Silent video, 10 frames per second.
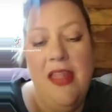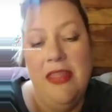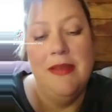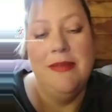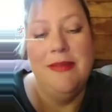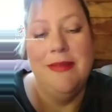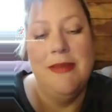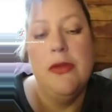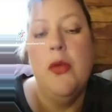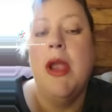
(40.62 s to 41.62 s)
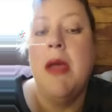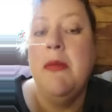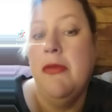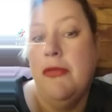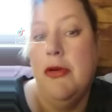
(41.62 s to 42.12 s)
this is the one I
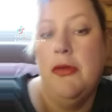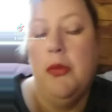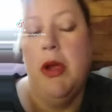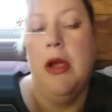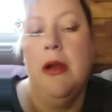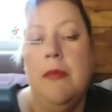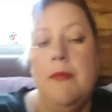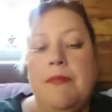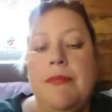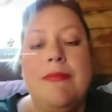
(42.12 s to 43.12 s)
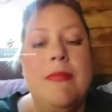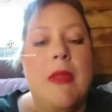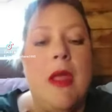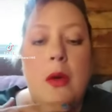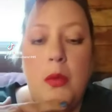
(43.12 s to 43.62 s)
prefer to wear
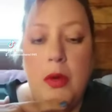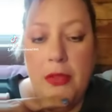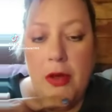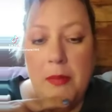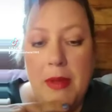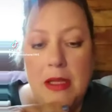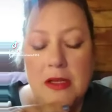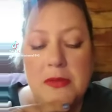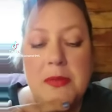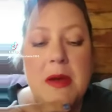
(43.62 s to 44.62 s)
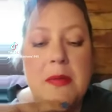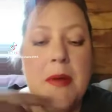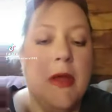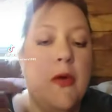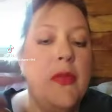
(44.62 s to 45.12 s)
with all my looks, but I'll
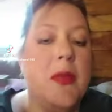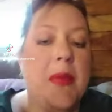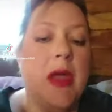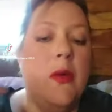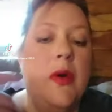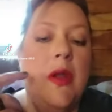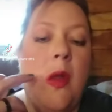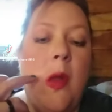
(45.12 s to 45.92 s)
probably go with the pink one.